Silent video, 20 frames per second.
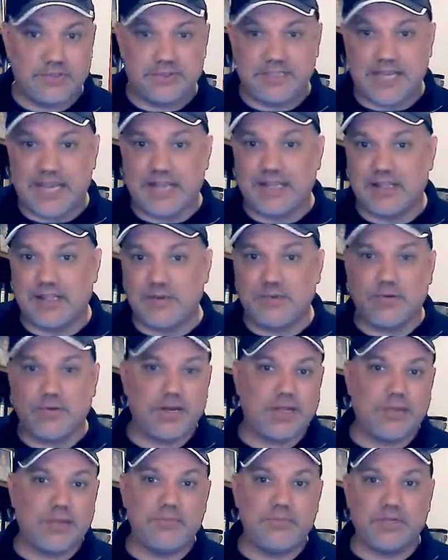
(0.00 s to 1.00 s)
exactly
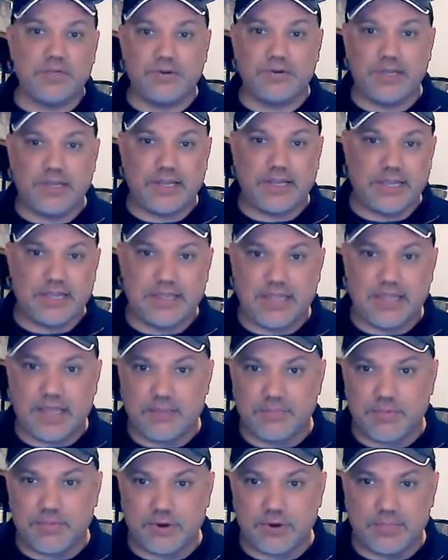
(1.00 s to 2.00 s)
what I'm doing in
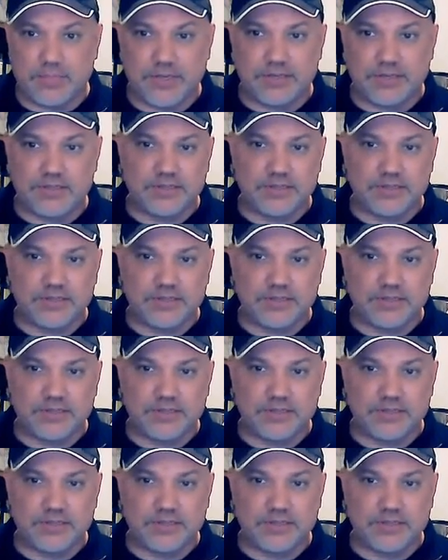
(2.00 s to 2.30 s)
that moment.